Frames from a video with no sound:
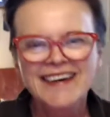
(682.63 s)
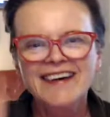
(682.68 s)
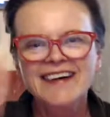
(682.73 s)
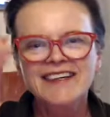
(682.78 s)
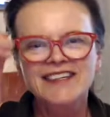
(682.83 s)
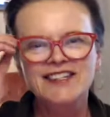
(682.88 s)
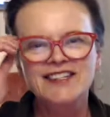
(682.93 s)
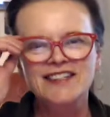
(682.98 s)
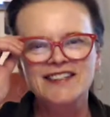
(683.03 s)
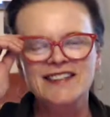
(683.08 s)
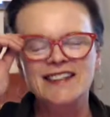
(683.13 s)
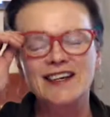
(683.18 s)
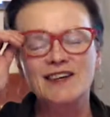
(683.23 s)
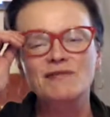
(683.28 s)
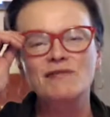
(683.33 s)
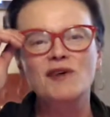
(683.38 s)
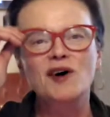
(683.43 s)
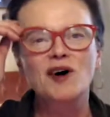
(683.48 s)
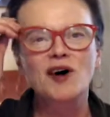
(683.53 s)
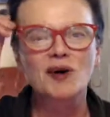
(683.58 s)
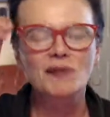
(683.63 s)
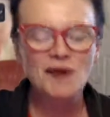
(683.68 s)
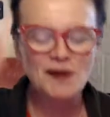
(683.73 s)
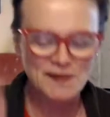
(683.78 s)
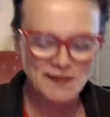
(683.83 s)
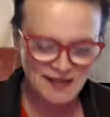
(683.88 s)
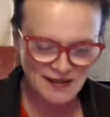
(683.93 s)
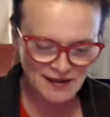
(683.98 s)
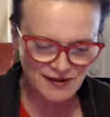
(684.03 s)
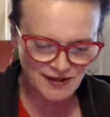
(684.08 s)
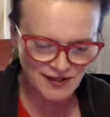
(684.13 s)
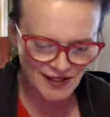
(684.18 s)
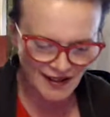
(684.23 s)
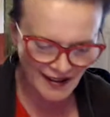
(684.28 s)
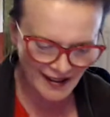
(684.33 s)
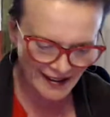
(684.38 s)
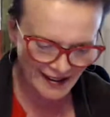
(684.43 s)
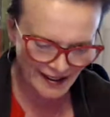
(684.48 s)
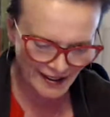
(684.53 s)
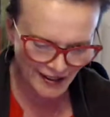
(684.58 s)
She's like, Mom, I'm so
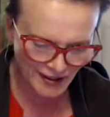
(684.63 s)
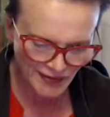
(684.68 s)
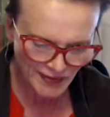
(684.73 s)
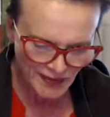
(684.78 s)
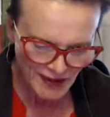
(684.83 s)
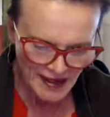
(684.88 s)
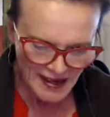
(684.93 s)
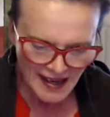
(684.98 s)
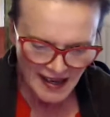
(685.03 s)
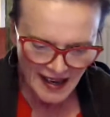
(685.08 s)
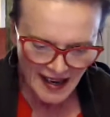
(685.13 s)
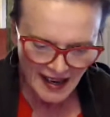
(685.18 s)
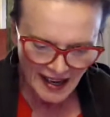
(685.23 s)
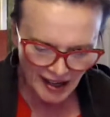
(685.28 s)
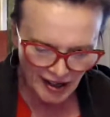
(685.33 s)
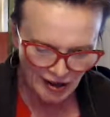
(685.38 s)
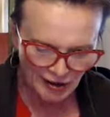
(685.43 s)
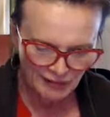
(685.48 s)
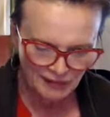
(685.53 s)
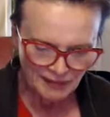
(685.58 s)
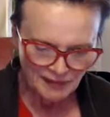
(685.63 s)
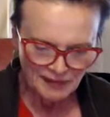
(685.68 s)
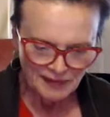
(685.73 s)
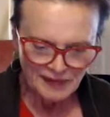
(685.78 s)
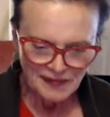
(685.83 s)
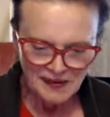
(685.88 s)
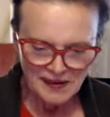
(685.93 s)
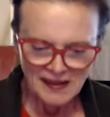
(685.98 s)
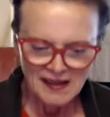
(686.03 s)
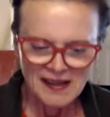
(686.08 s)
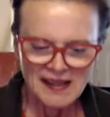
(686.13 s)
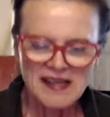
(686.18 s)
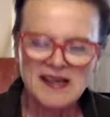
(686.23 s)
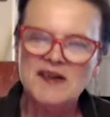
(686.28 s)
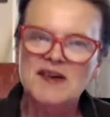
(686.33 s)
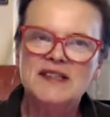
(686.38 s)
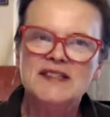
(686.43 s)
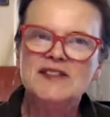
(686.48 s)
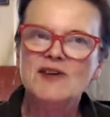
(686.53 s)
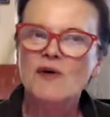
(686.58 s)
tired. But
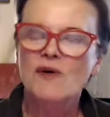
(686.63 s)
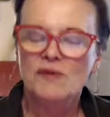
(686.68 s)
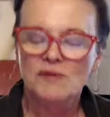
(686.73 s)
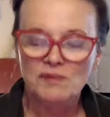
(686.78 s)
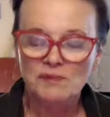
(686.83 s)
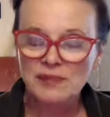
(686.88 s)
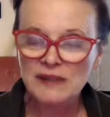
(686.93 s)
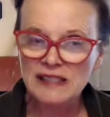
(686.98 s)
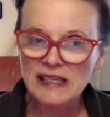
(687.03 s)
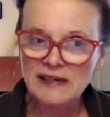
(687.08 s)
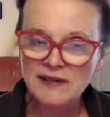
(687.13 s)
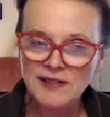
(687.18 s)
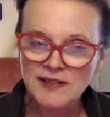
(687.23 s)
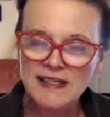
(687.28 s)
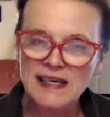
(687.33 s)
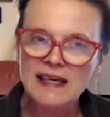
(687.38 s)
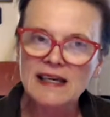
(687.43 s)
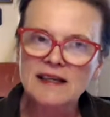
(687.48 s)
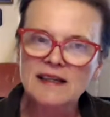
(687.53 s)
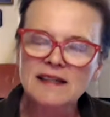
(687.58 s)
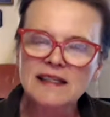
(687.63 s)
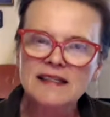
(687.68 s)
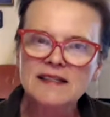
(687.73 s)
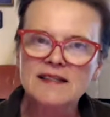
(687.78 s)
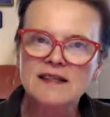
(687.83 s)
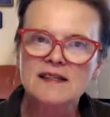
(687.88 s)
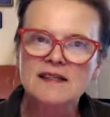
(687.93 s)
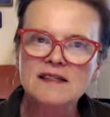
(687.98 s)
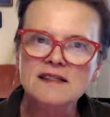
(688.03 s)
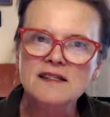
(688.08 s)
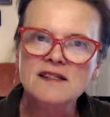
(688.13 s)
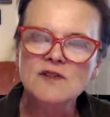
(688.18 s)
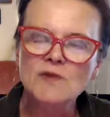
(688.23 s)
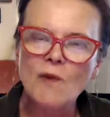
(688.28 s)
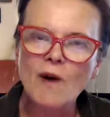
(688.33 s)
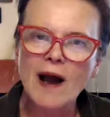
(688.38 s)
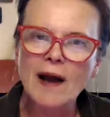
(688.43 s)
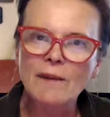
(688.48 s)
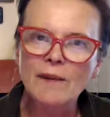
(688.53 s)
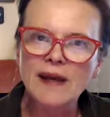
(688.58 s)
they were saying, Lisa, this is
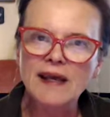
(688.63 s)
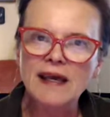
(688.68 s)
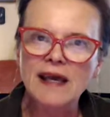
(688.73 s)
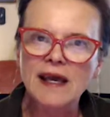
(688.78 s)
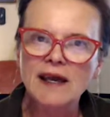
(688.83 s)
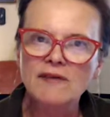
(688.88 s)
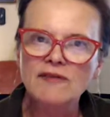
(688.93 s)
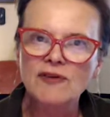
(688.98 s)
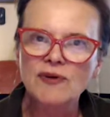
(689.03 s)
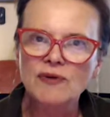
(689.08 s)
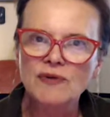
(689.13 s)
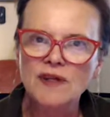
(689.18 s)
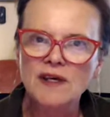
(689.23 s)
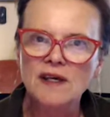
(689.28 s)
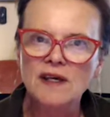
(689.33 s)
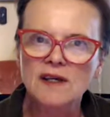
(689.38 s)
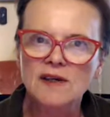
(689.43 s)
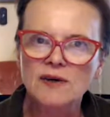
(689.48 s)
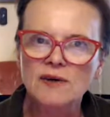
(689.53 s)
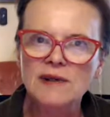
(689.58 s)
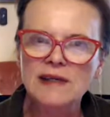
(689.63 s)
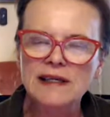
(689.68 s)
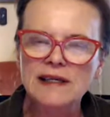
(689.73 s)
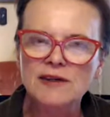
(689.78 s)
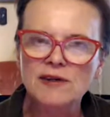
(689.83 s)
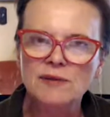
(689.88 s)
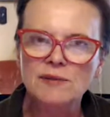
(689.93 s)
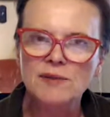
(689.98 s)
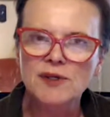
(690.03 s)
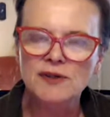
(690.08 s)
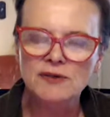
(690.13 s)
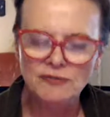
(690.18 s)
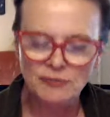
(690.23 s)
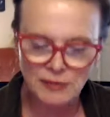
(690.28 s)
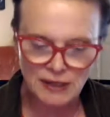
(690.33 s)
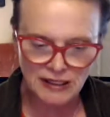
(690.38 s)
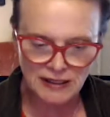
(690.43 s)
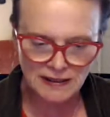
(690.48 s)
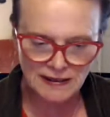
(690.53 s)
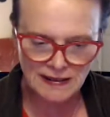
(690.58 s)
why we gave you the inner leader
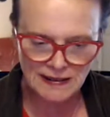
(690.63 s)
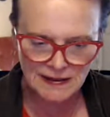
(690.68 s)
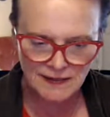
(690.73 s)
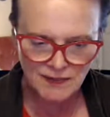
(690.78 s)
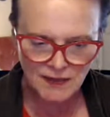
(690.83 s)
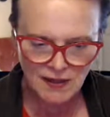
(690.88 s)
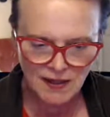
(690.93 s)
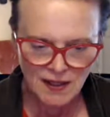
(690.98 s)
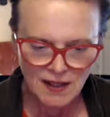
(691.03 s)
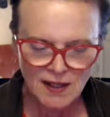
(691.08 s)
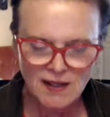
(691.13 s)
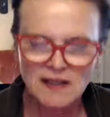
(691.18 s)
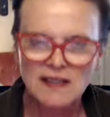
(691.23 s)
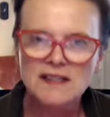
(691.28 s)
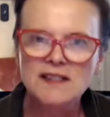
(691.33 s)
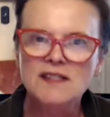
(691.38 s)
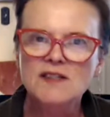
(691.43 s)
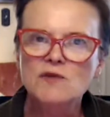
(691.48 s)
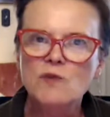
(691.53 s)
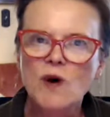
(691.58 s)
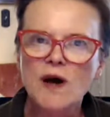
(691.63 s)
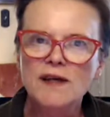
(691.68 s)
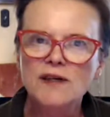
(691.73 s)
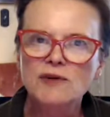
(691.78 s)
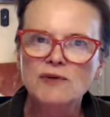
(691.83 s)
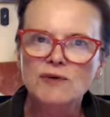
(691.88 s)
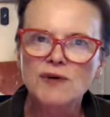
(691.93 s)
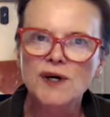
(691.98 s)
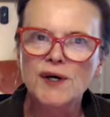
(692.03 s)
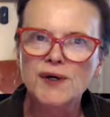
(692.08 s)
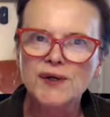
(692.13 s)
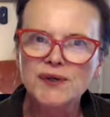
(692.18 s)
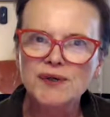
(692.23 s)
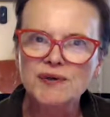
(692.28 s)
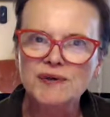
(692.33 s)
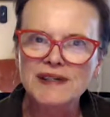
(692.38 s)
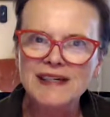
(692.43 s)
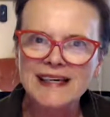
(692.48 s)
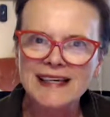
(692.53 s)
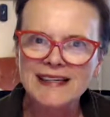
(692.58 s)
movement. This is why you
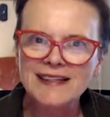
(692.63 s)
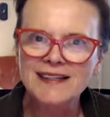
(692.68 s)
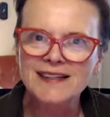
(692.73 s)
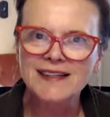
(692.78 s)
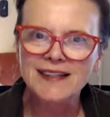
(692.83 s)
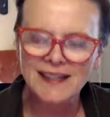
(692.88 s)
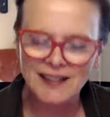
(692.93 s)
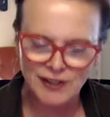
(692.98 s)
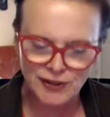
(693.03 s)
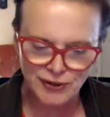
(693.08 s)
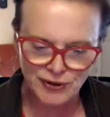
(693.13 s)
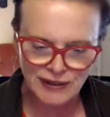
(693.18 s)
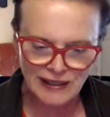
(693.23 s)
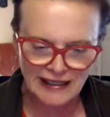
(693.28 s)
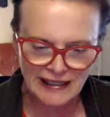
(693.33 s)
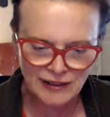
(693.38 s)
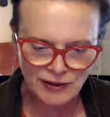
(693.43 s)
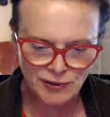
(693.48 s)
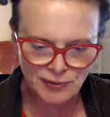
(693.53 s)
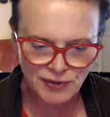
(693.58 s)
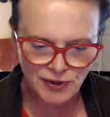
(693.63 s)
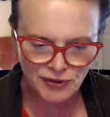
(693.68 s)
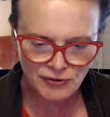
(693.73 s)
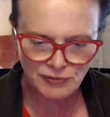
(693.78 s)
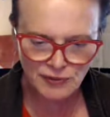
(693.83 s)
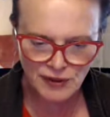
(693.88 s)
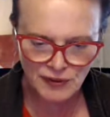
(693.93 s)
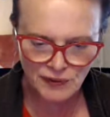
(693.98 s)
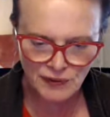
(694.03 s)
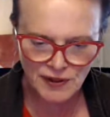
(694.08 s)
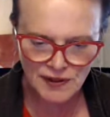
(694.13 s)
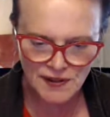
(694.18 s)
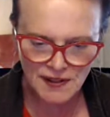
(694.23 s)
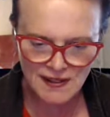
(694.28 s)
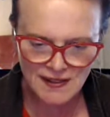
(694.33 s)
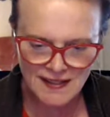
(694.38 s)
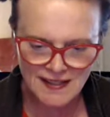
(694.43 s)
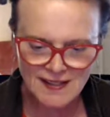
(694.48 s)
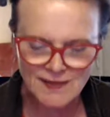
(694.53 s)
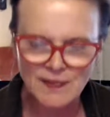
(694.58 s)
co-created the inner leader movement with
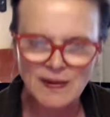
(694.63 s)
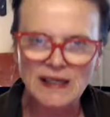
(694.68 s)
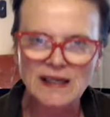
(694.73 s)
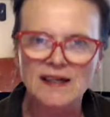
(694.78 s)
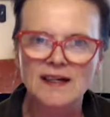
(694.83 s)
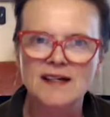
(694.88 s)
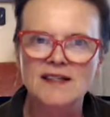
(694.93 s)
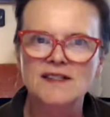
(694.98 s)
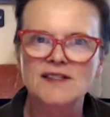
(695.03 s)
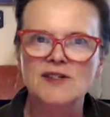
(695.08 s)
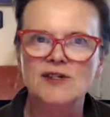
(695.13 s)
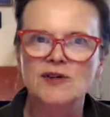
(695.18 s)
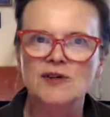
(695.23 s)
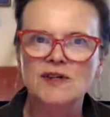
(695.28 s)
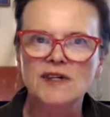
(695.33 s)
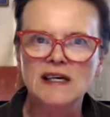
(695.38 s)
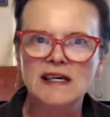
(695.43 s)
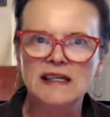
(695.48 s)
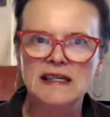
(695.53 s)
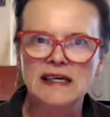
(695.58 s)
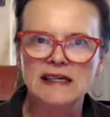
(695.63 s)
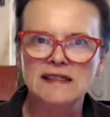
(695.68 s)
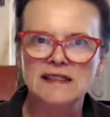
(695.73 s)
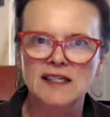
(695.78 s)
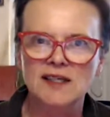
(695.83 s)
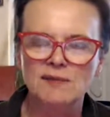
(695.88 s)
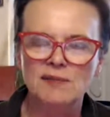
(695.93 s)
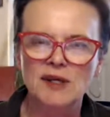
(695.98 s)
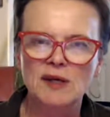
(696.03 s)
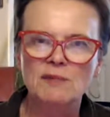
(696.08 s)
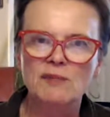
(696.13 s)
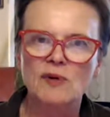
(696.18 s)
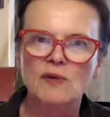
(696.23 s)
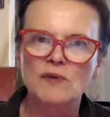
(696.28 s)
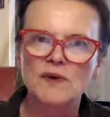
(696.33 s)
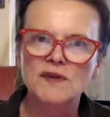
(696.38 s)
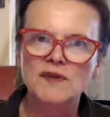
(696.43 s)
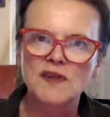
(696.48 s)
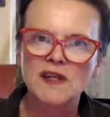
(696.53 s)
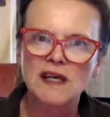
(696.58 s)
us, is because you're connecting people
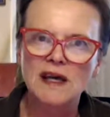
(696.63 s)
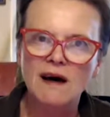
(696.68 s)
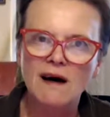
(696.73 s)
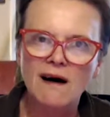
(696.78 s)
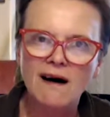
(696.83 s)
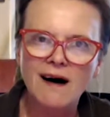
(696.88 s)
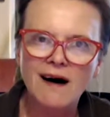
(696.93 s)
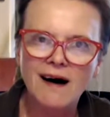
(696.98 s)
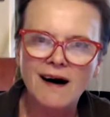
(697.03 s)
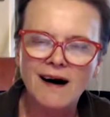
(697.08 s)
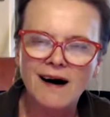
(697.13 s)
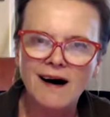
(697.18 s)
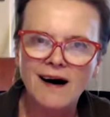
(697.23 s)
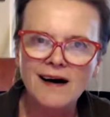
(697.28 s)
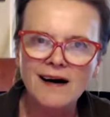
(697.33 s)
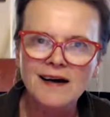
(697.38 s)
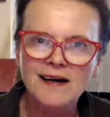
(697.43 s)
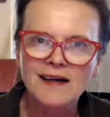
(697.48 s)
with the awe